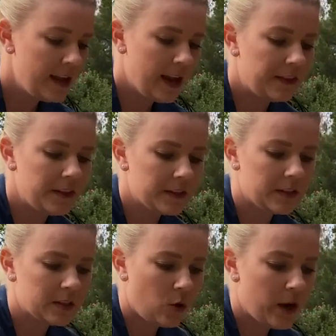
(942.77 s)
and this
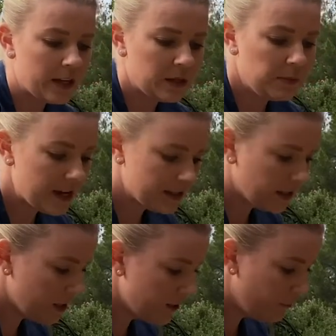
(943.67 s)
is going to
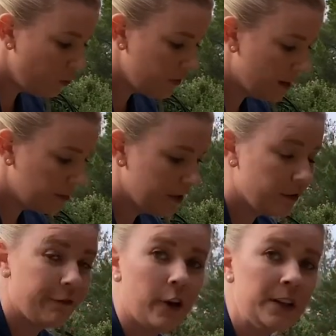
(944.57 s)
basically fold up the
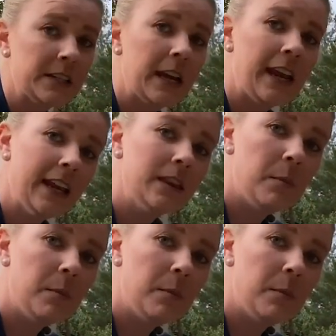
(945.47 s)
front and the